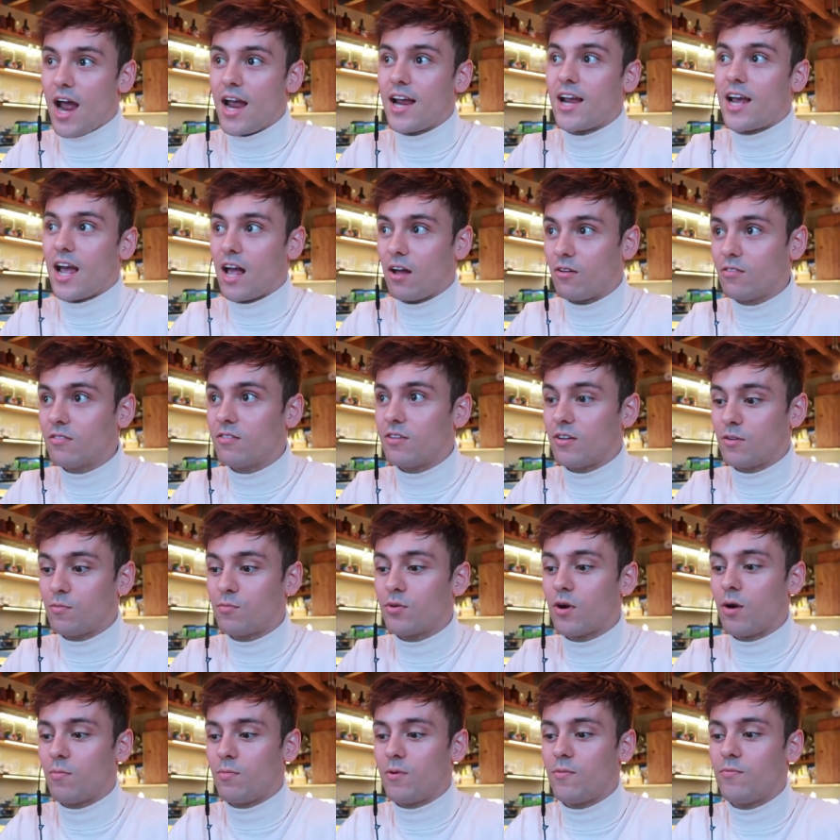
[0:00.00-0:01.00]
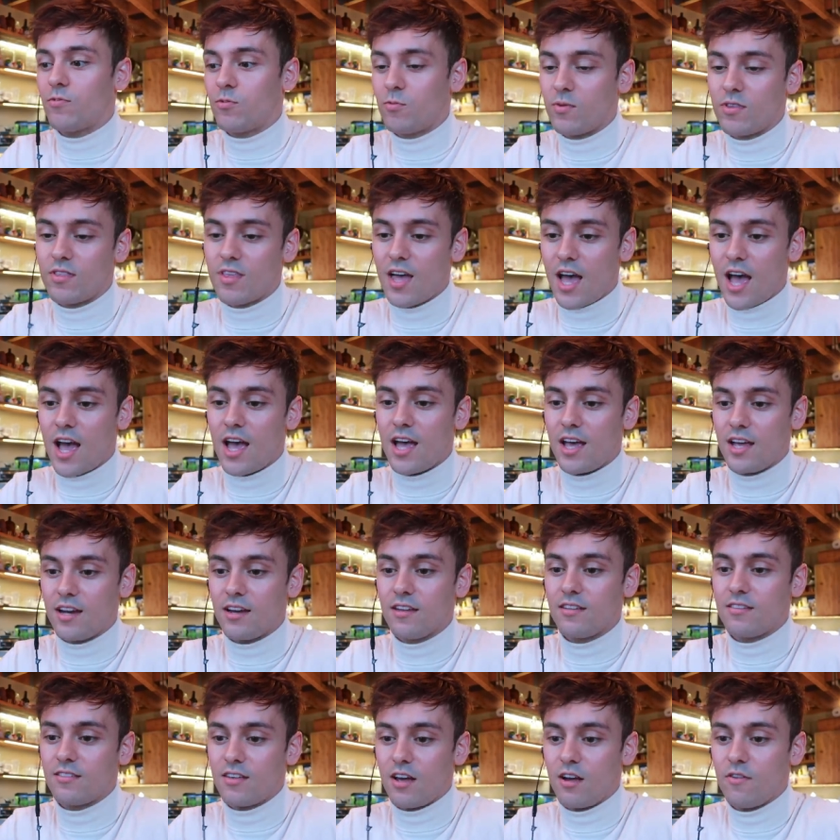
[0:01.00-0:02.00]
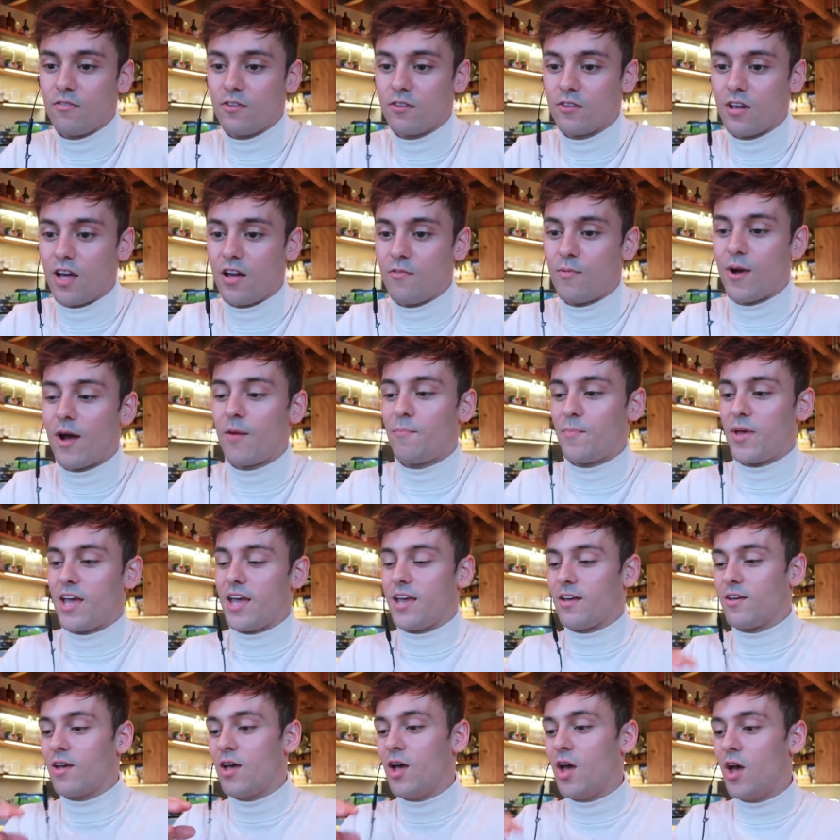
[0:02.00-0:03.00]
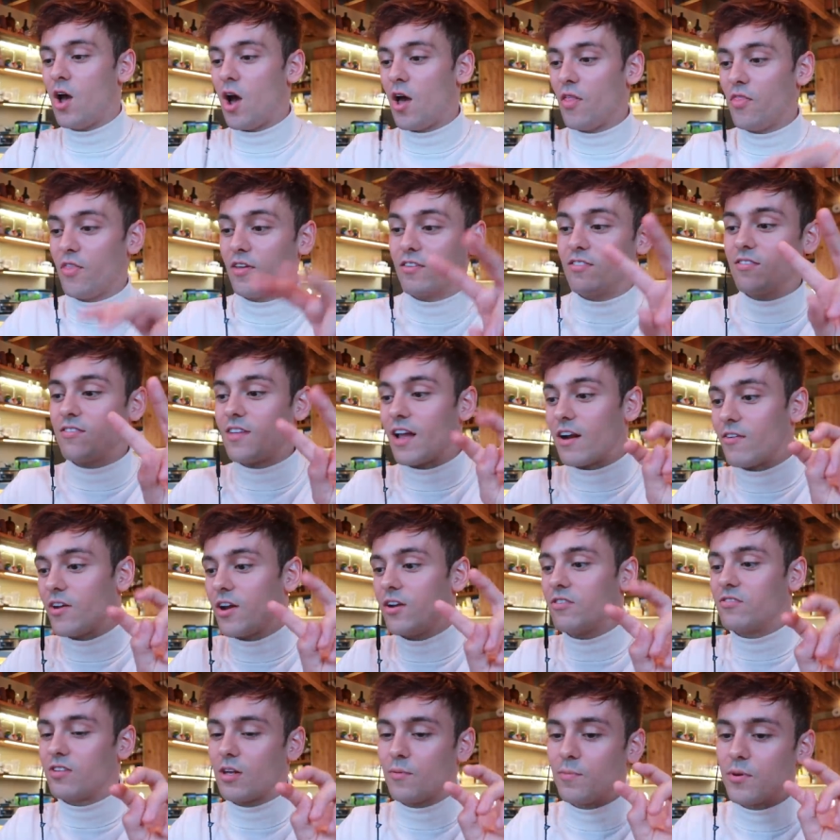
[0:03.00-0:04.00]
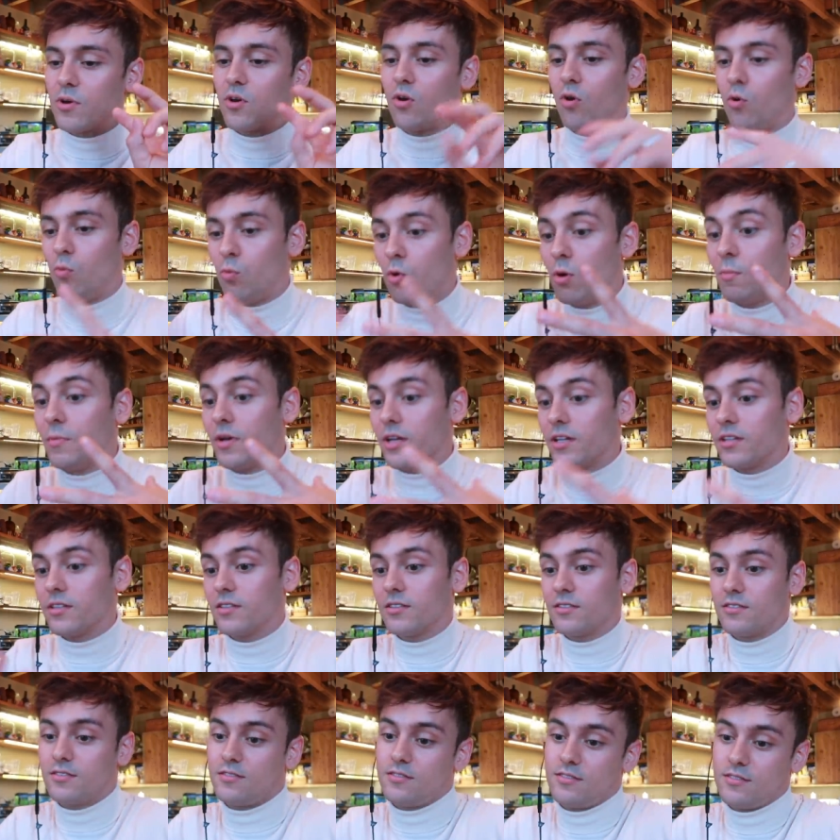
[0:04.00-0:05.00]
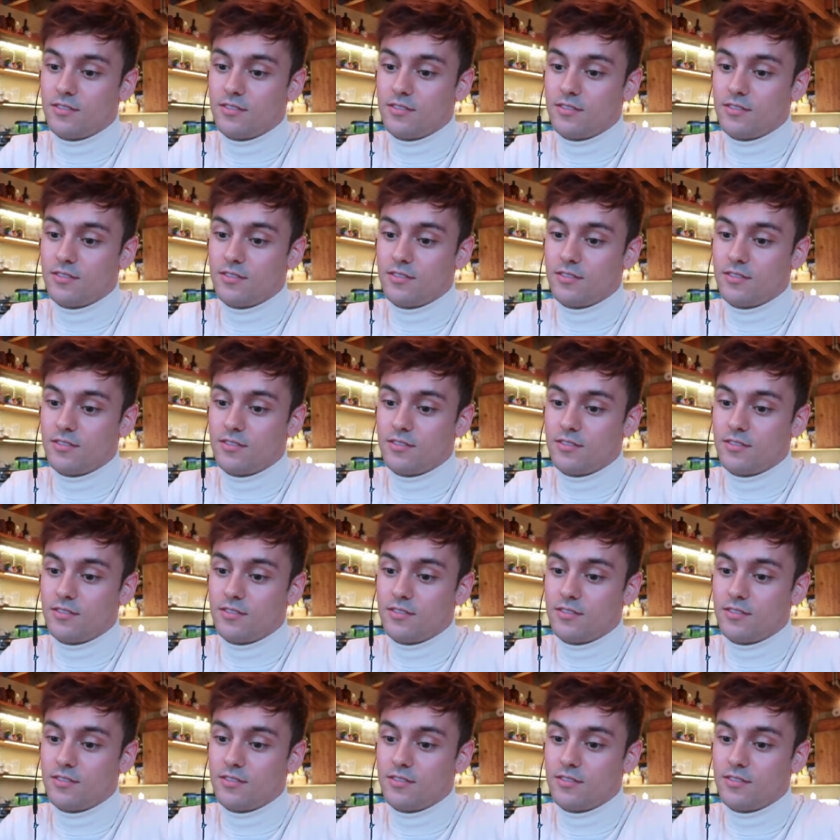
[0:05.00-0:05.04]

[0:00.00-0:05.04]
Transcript: encountered problems with that in itself, about being the stereotypical woman?